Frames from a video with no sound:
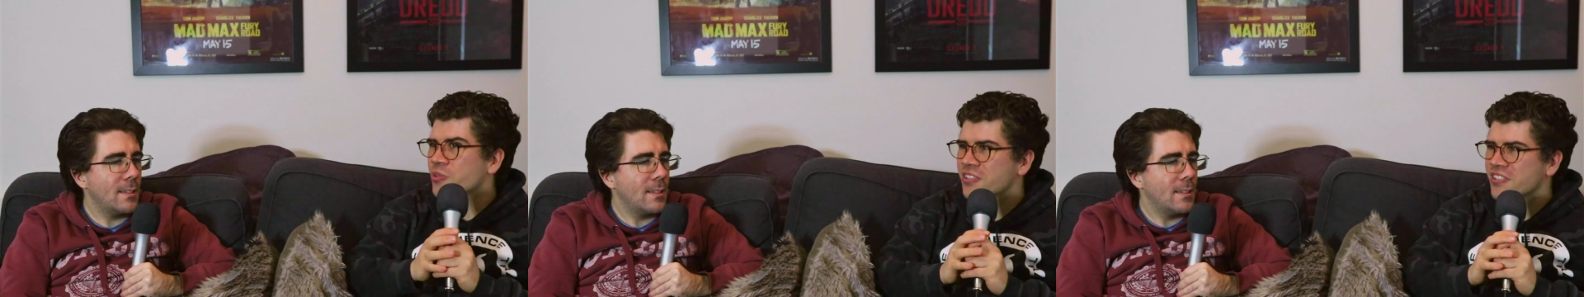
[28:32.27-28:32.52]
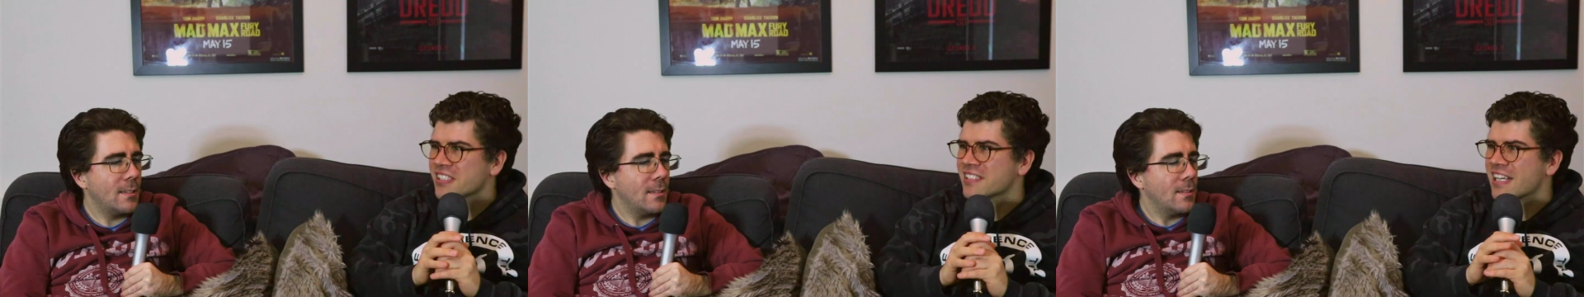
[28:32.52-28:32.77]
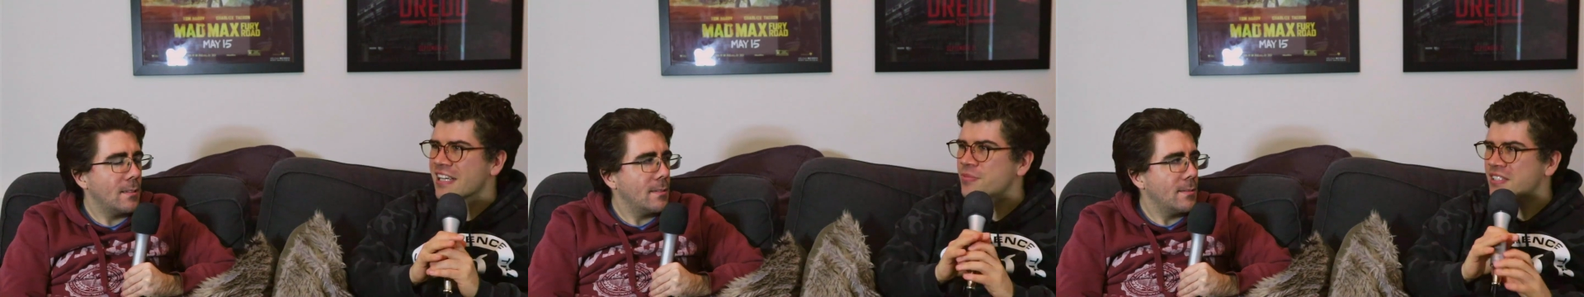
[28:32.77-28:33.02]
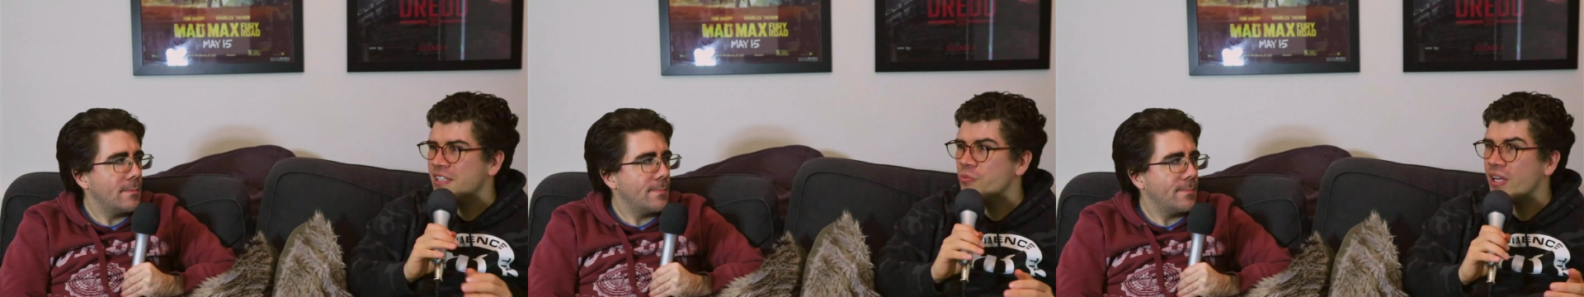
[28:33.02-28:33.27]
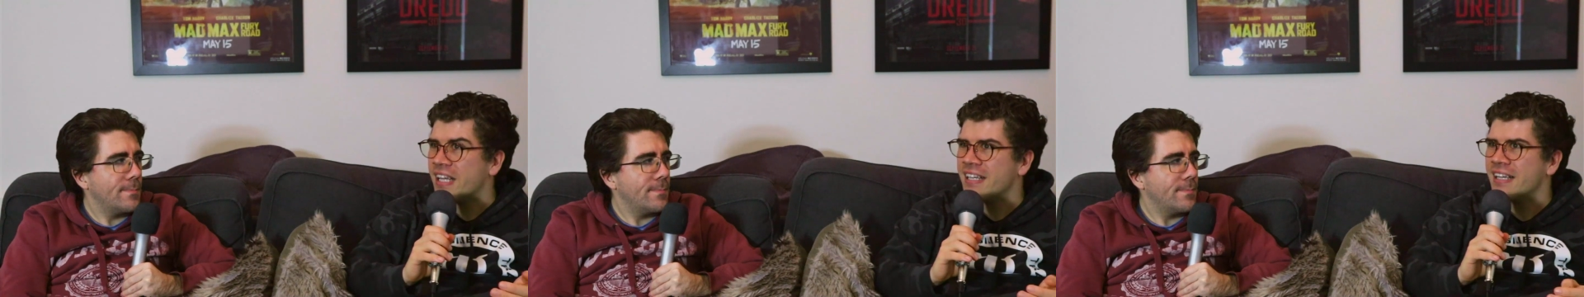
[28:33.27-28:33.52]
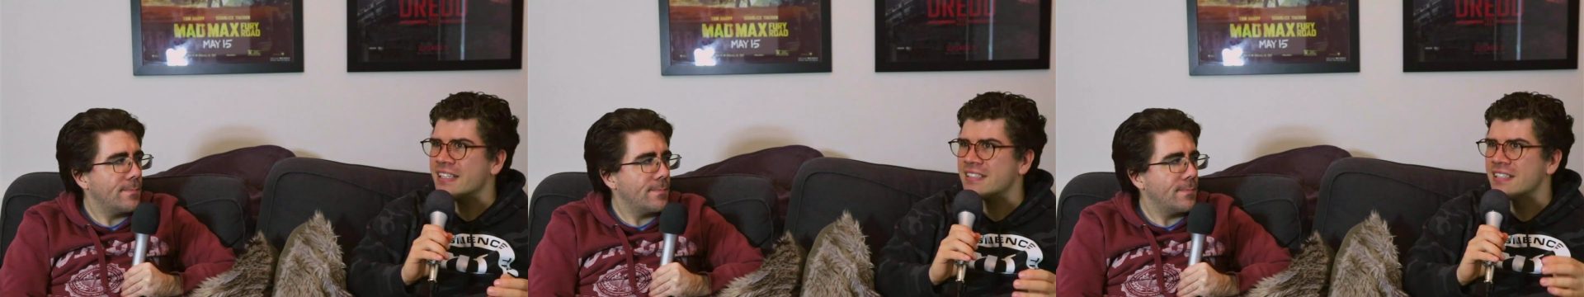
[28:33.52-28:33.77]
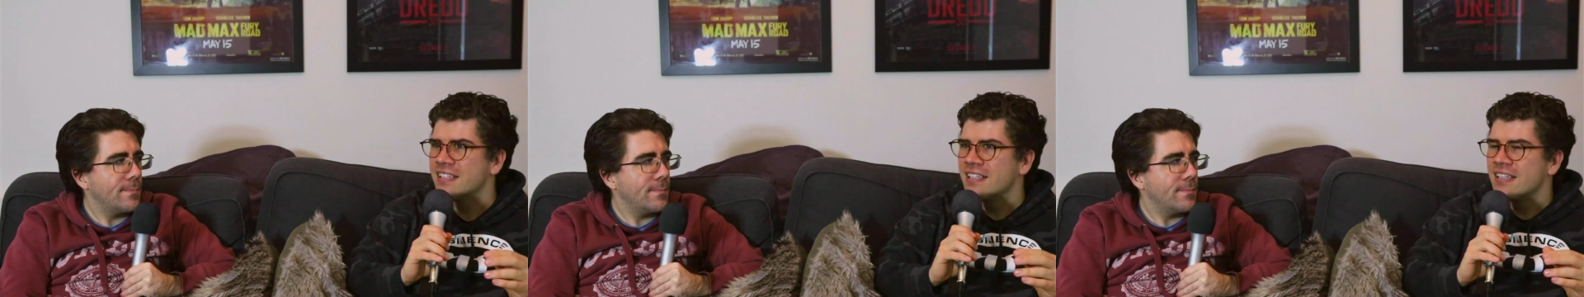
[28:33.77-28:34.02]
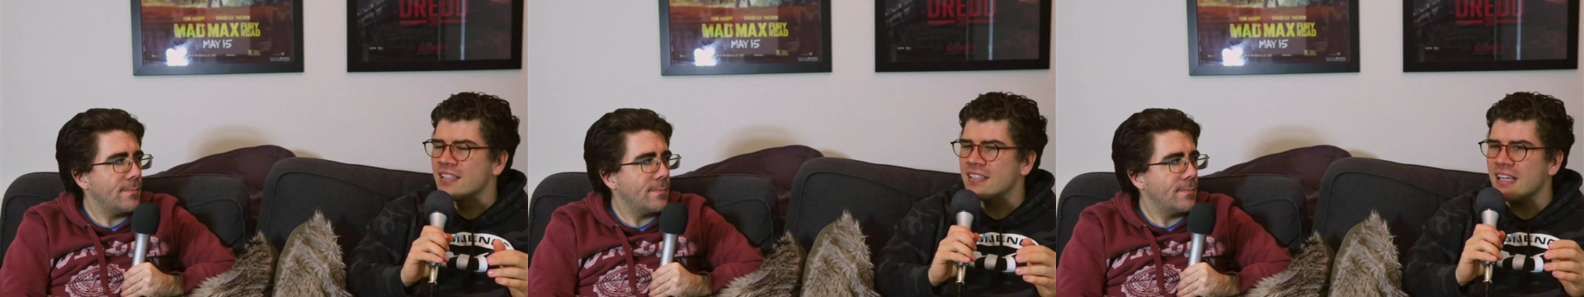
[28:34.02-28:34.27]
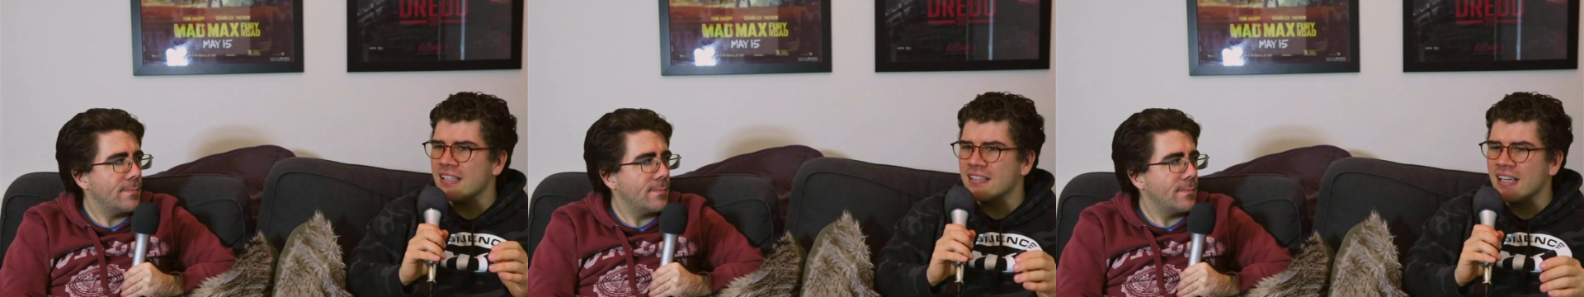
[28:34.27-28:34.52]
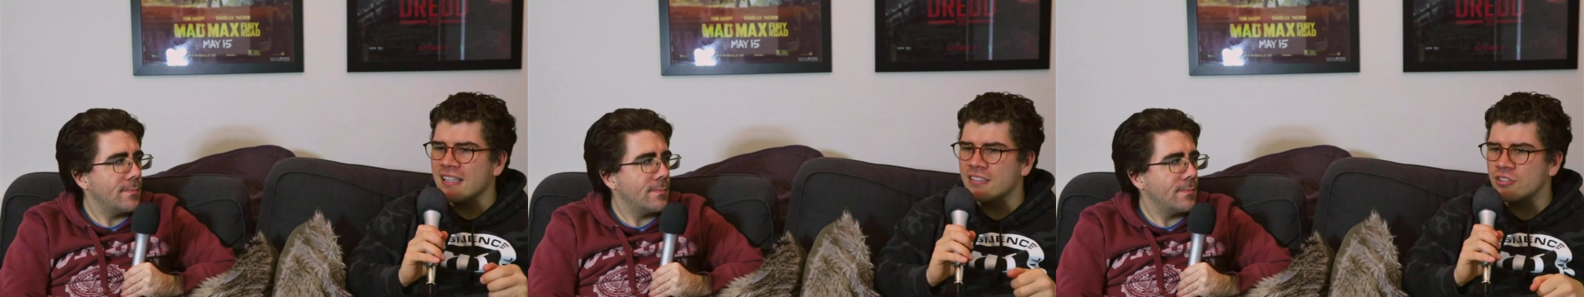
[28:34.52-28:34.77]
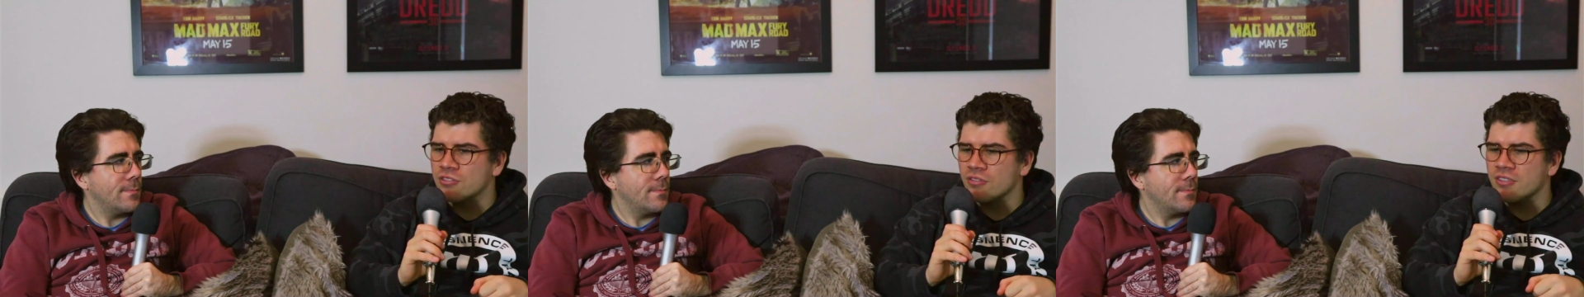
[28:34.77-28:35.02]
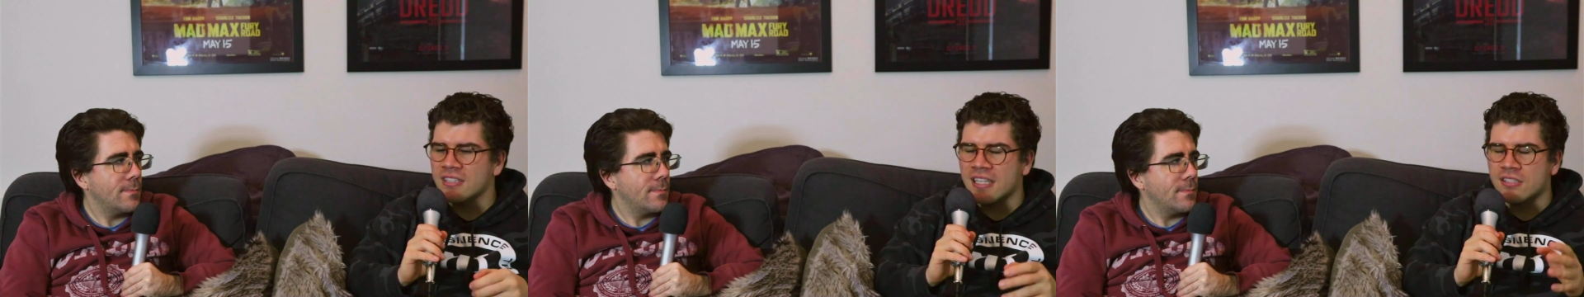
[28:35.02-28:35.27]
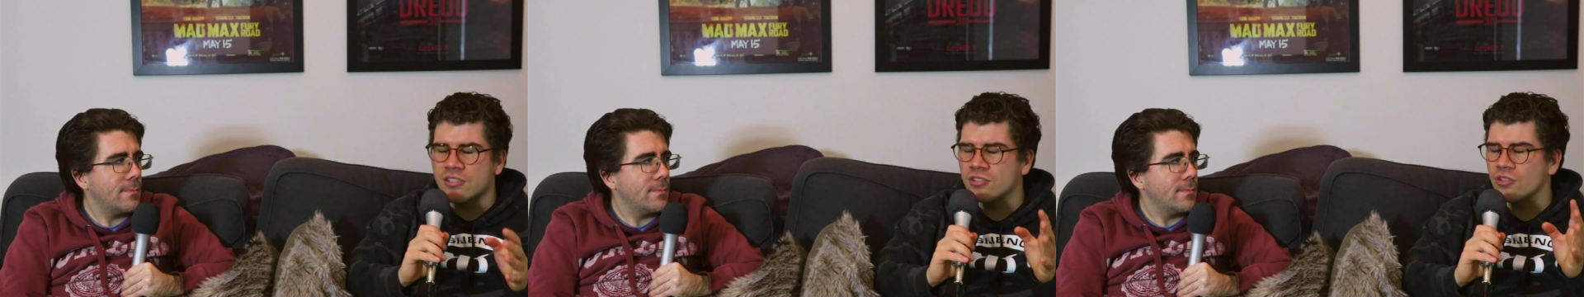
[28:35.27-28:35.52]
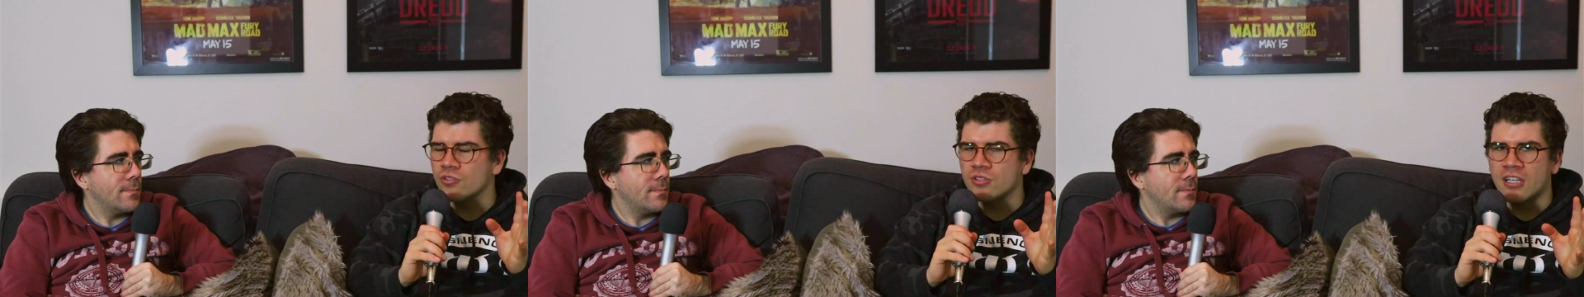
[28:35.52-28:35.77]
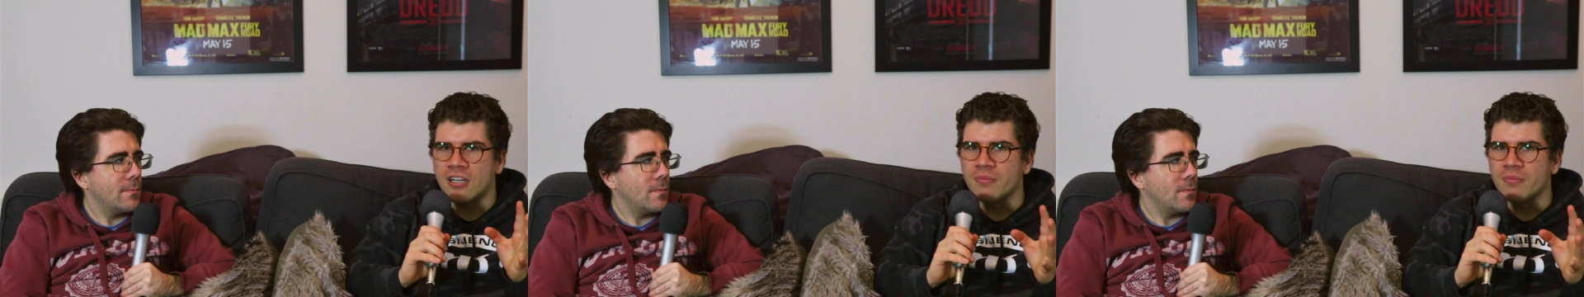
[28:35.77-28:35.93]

Speaker 1: the same scene where he gets they they throw that's so dumb.